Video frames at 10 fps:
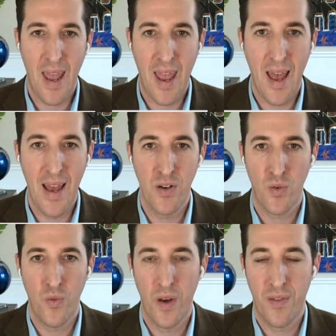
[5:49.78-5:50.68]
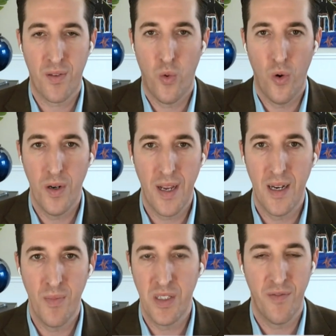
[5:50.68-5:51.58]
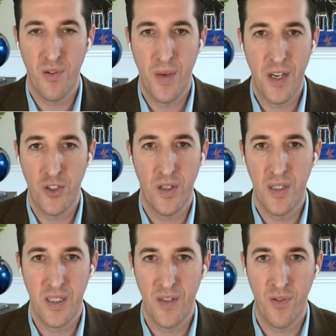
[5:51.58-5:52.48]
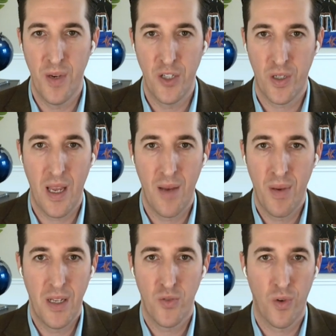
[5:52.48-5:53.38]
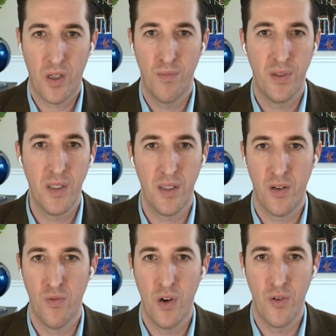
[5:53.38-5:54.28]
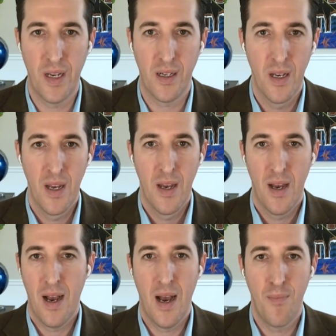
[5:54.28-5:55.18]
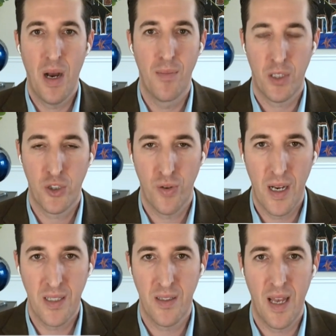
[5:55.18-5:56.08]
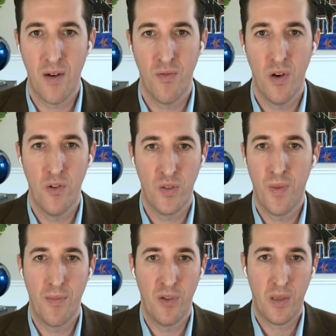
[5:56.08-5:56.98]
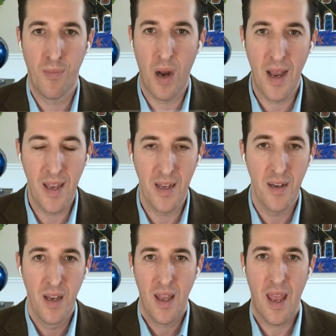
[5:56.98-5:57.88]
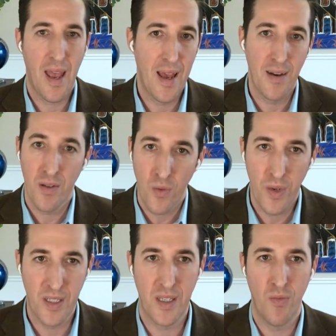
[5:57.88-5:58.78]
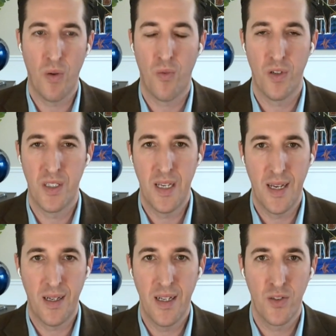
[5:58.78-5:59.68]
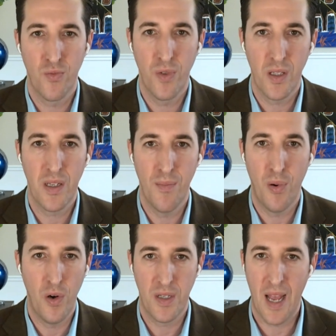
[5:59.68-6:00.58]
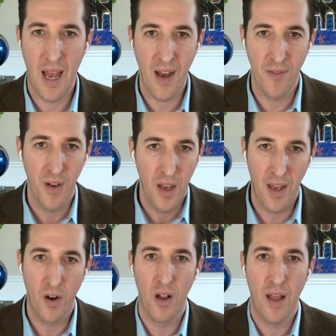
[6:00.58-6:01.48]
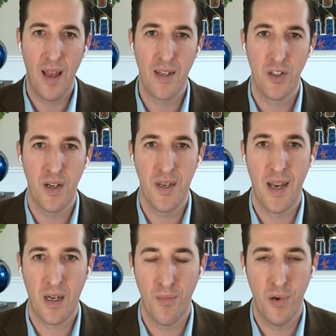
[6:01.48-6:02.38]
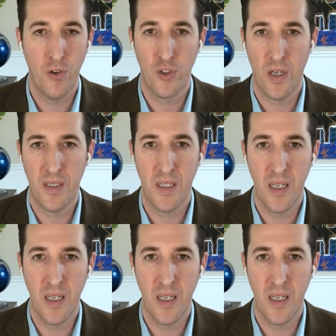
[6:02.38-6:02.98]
And with coordinated misinformation and disinformation campaigns, we're completely eroding public trust. That erodes public buy-in, and we see what we're seeing. It's really important to have an all-hands-on-deck approach, a